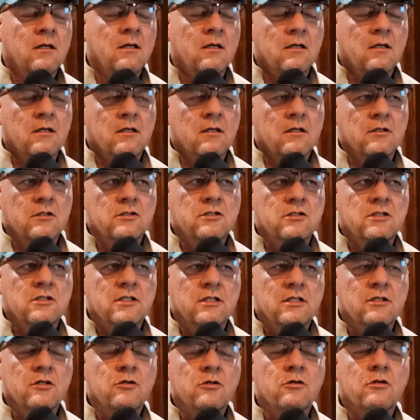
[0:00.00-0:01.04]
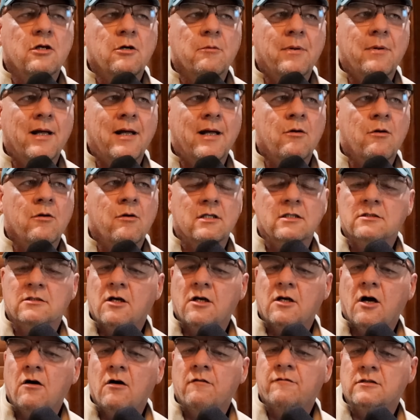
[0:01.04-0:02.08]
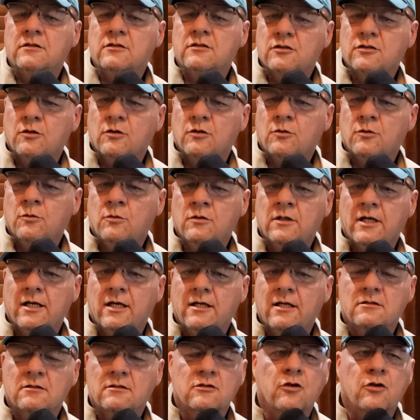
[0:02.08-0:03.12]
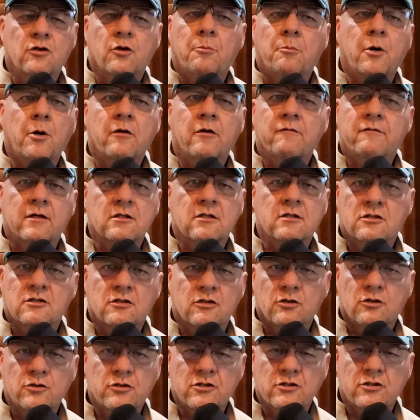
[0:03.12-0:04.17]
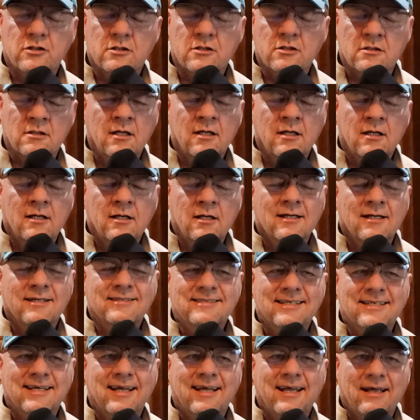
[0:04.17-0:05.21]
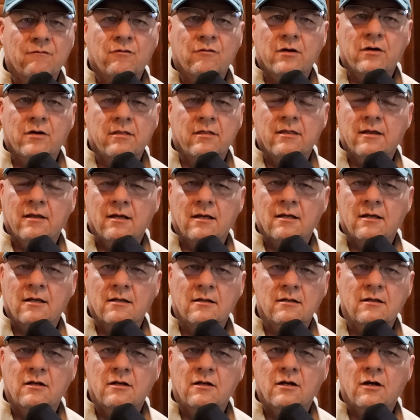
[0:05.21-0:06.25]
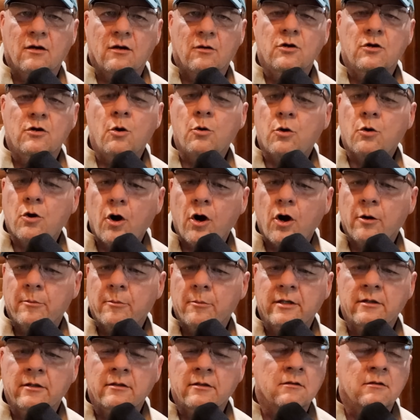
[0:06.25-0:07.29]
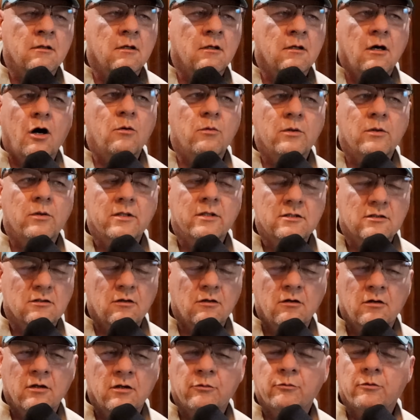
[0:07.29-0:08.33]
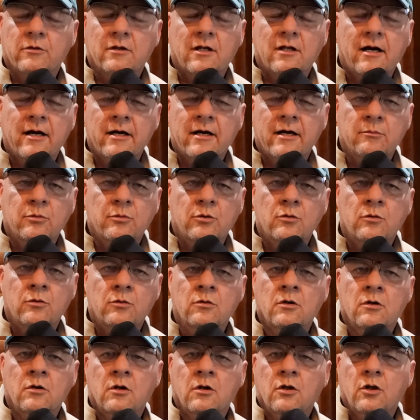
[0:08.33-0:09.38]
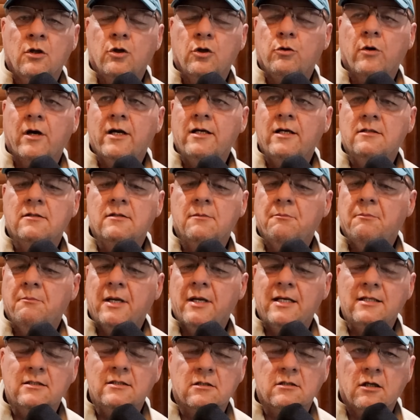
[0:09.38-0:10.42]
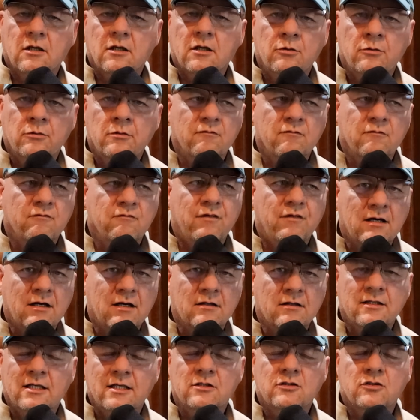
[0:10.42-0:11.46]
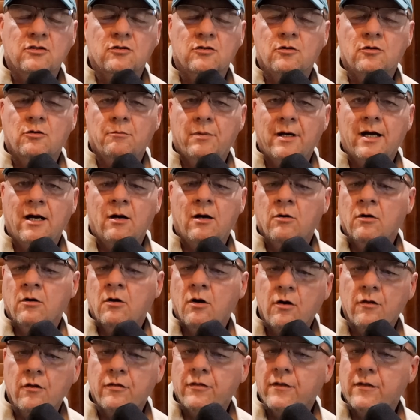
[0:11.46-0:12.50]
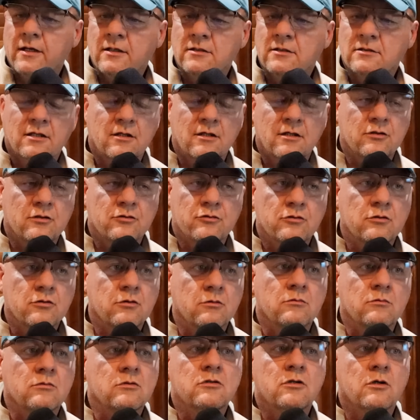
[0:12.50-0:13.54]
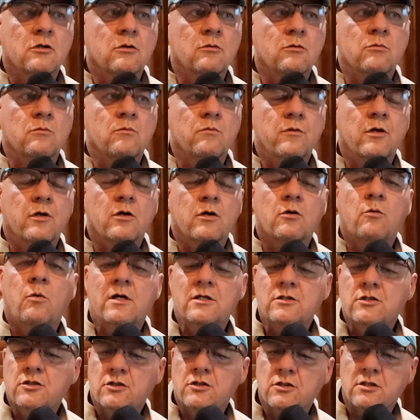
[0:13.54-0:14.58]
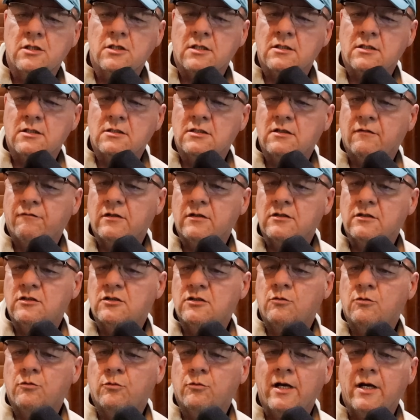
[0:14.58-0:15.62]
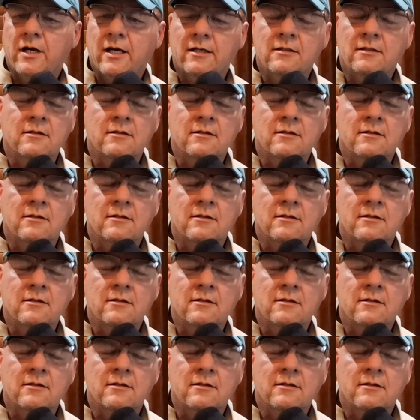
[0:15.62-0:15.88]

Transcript: You see, nuclear power is often sold as the perfect solution to everything. You know, no carbon, always on, reliable, great base load, foundational power, all things that are true. So the question is, if it is so great,